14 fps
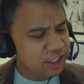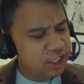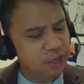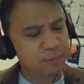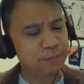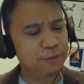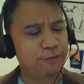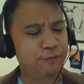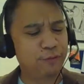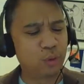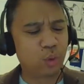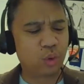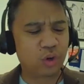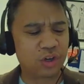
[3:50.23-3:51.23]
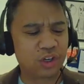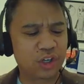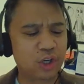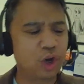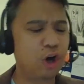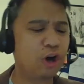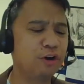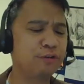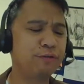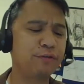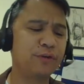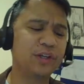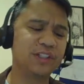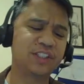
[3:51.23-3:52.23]
Number four, call
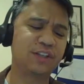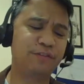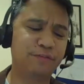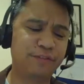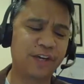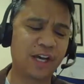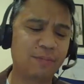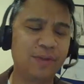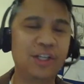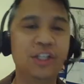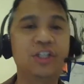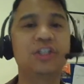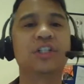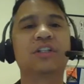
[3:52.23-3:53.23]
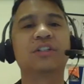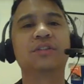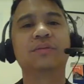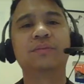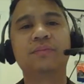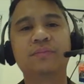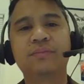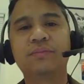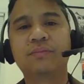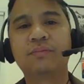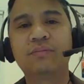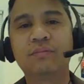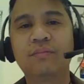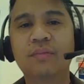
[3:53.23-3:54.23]
friends and family. Look,
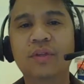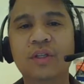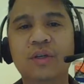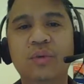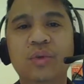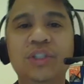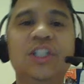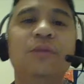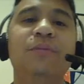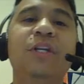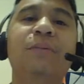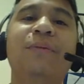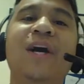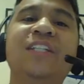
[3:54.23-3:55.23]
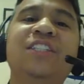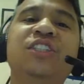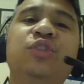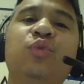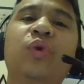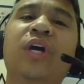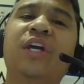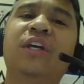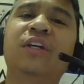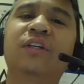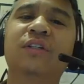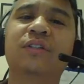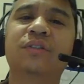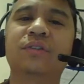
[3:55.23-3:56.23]
when somebody passes
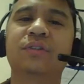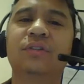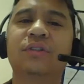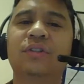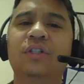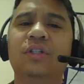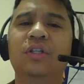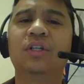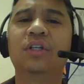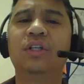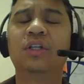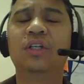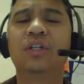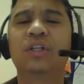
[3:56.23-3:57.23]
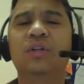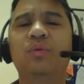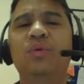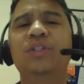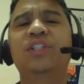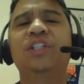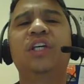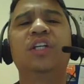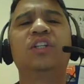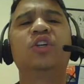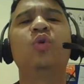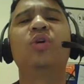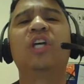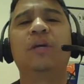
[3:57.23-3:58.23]
away, once again,
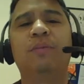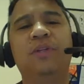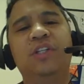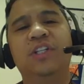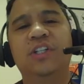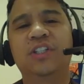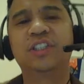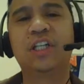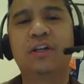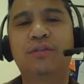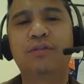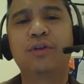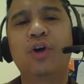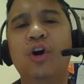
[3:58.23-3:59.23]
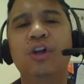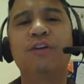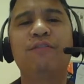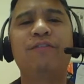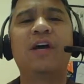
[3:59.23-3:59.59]
don't keep it to yourself. Call a